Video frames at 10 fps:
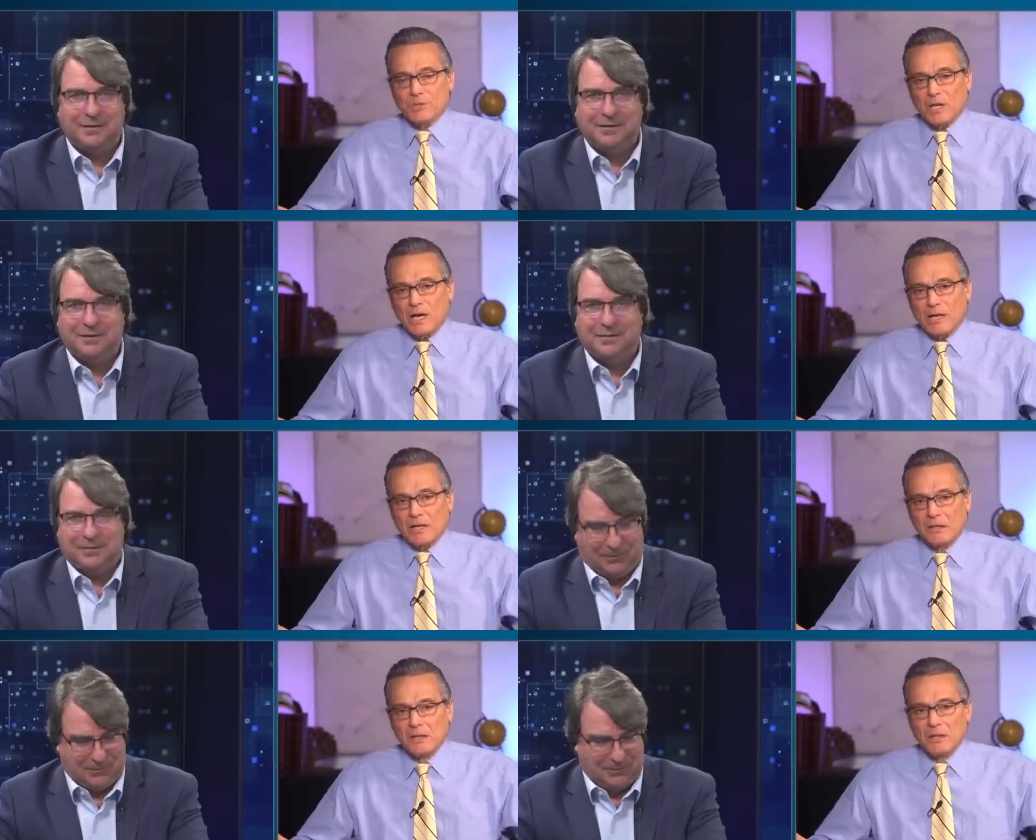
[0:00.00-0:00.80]

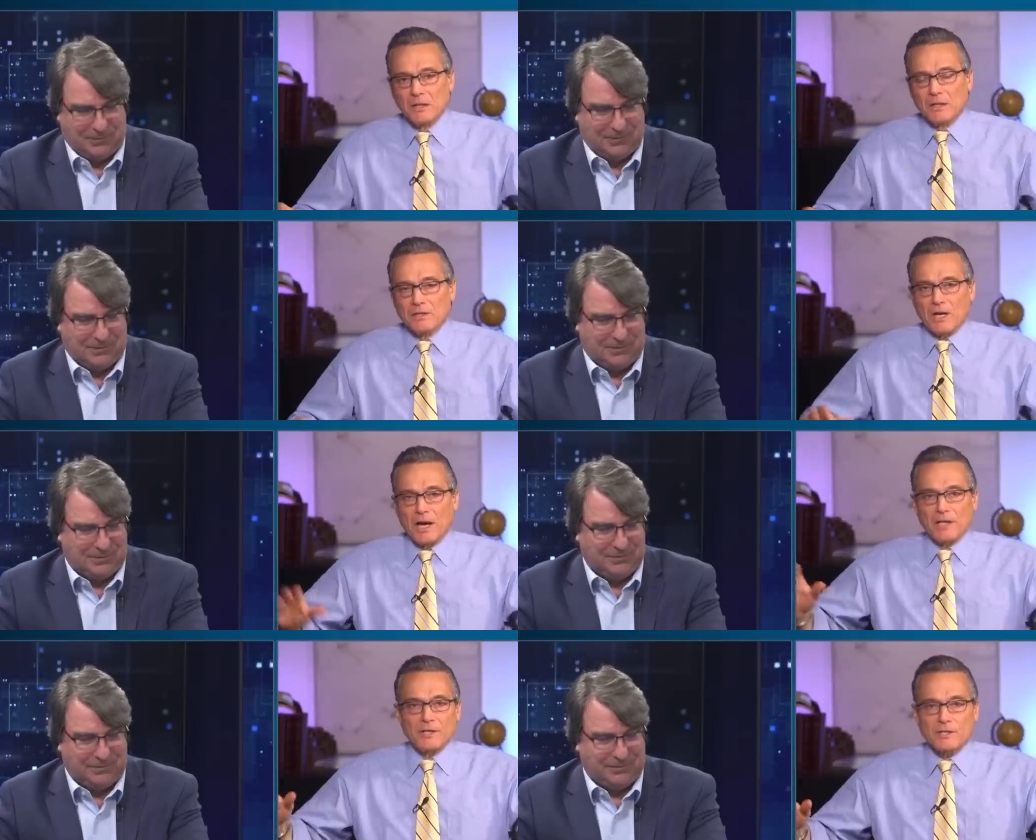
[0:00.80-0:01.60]
Speaker 1: China.
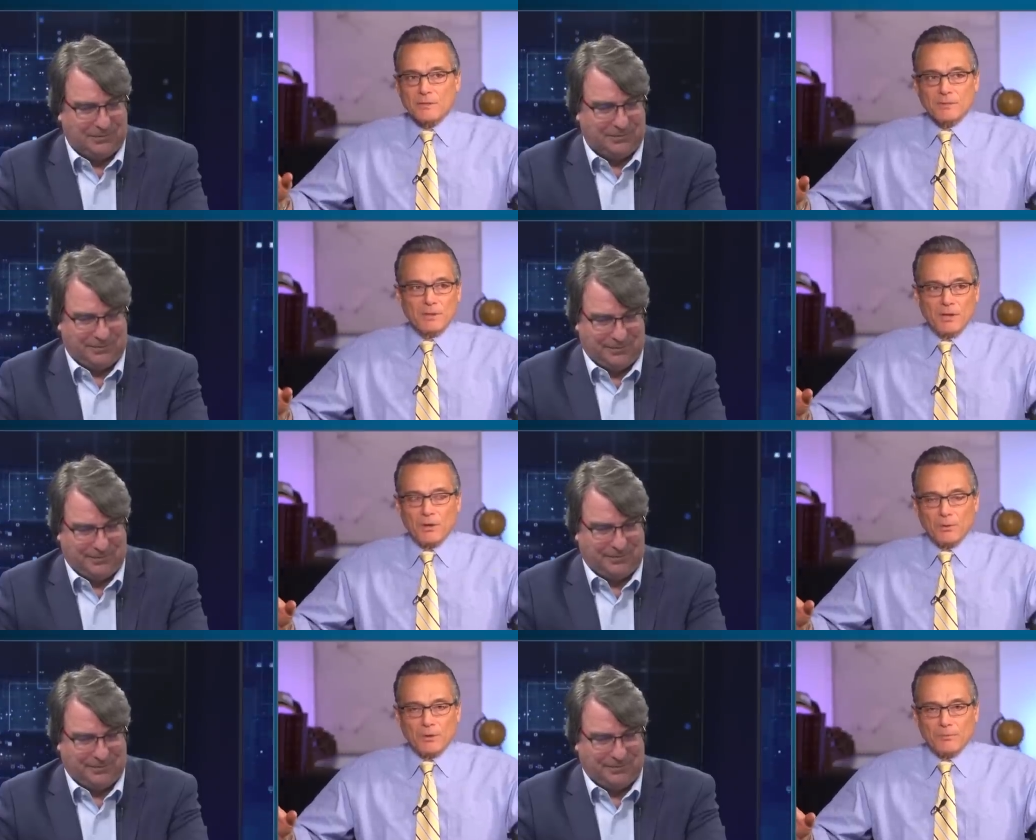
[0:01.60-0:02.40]
China's, you
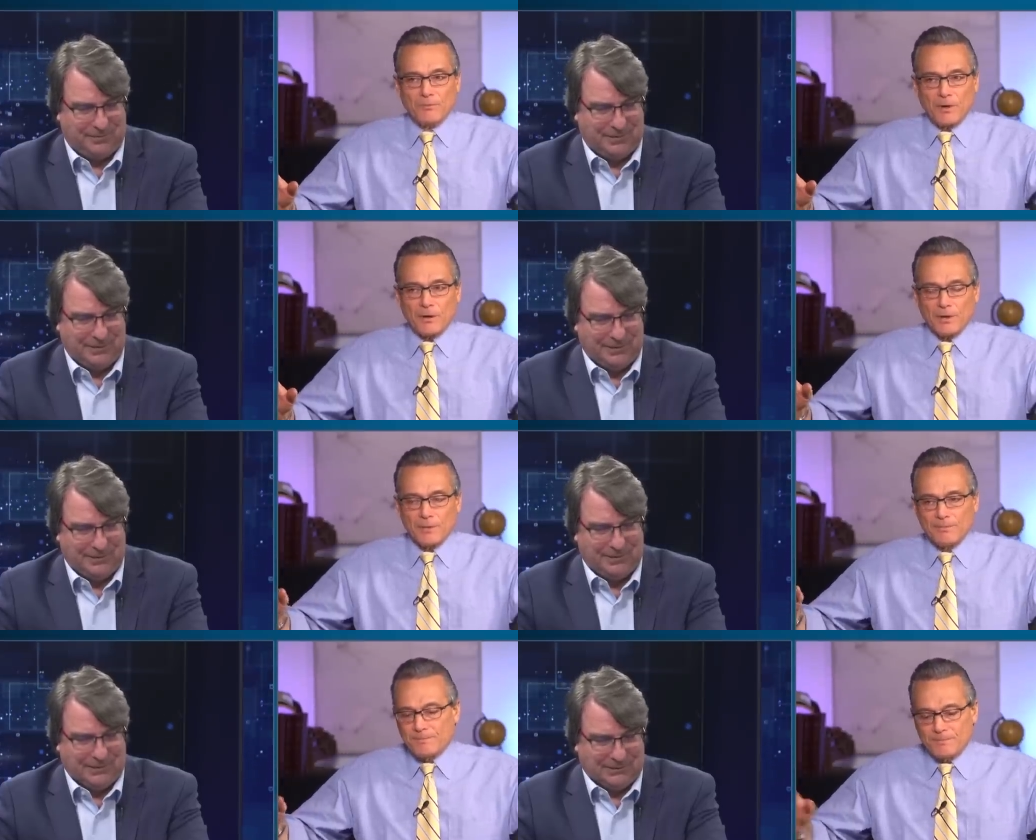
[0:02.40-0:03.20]
know, a
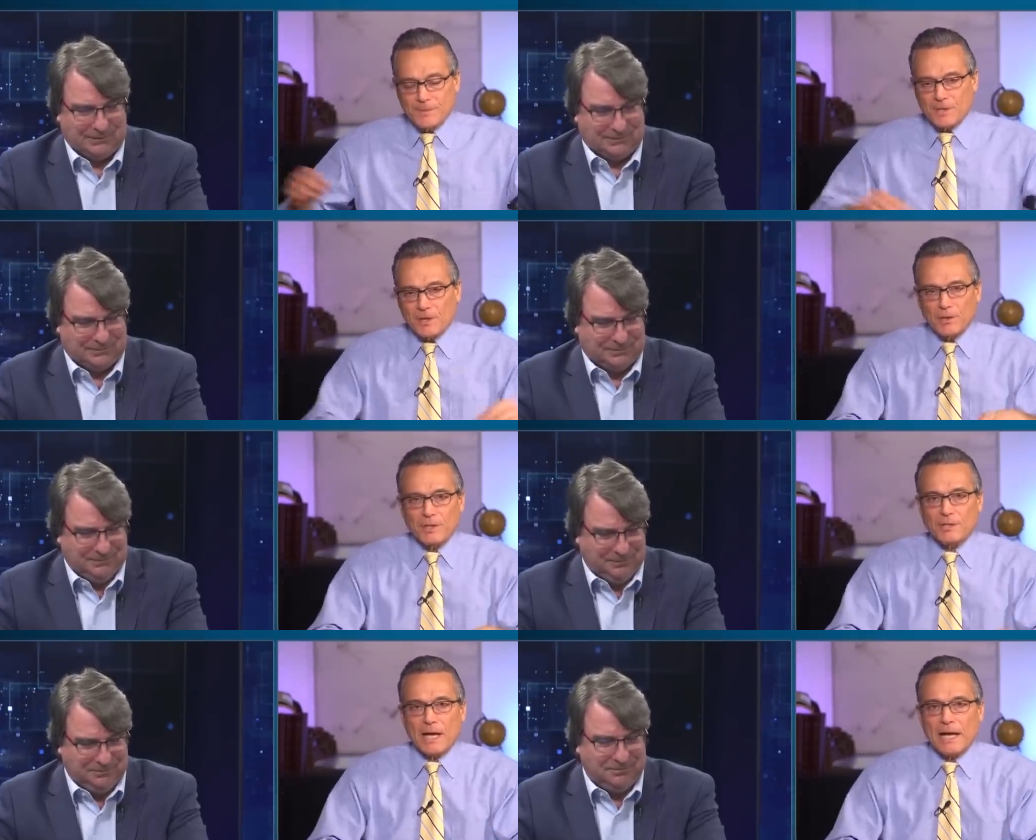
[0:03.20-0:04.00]
very
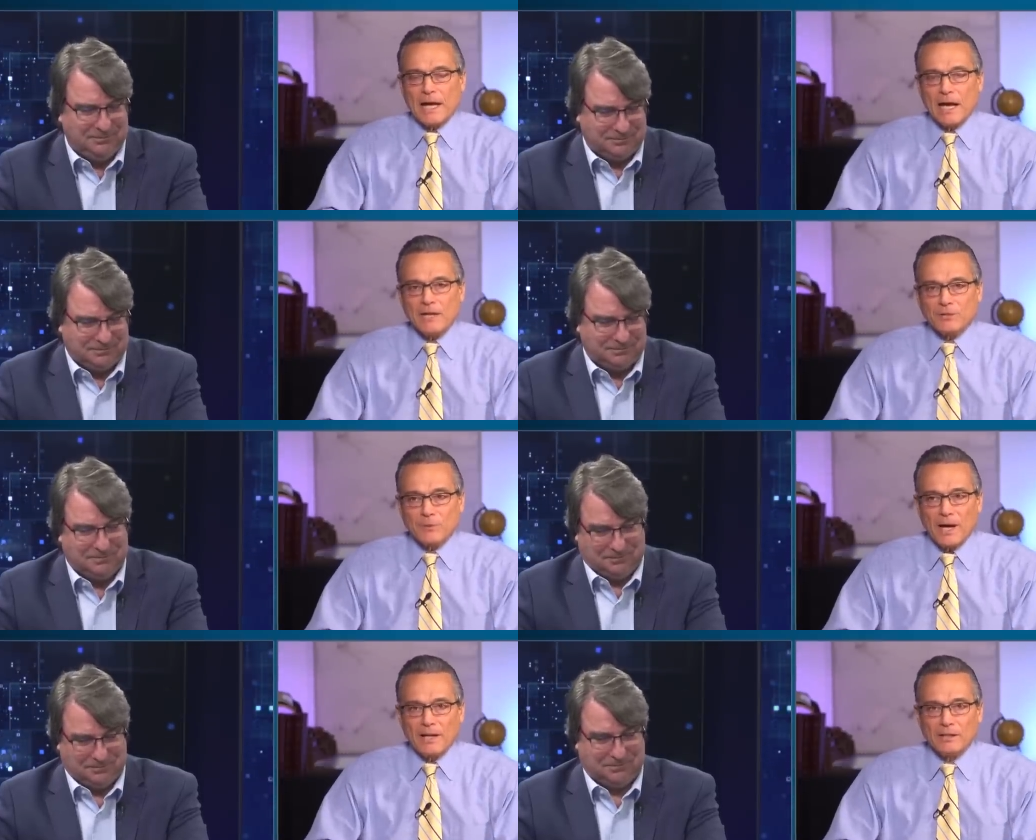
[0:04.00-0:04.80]
serious AI
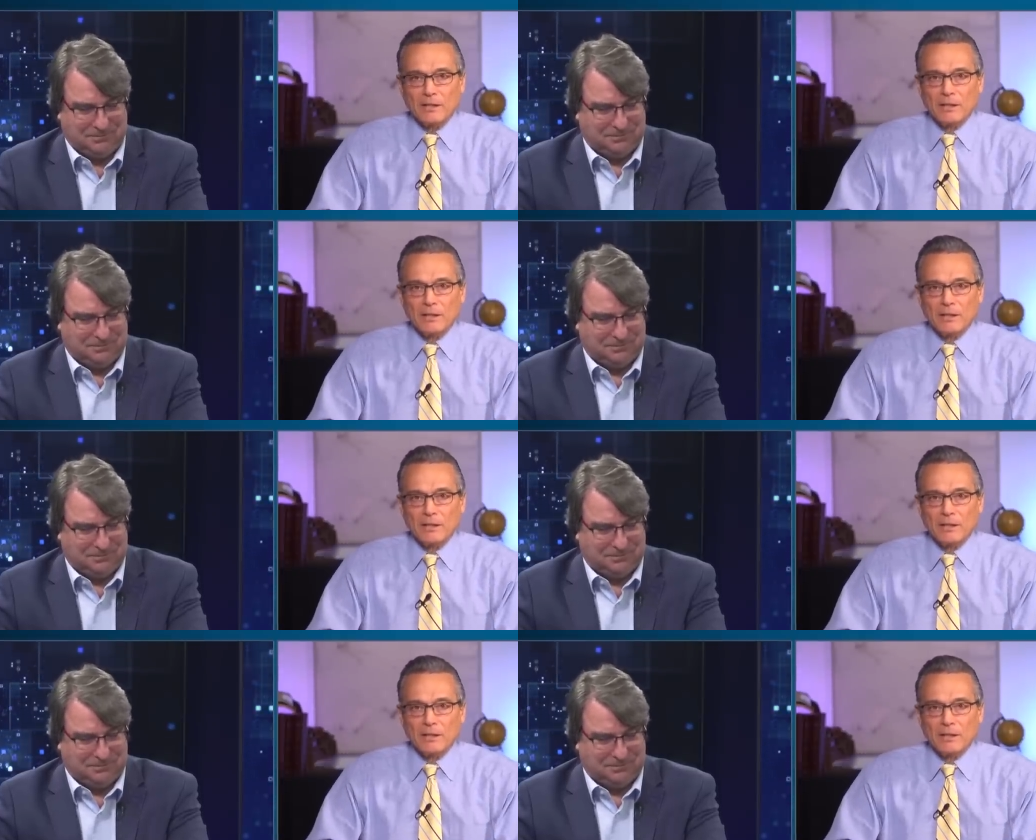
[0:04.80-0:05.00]
threat.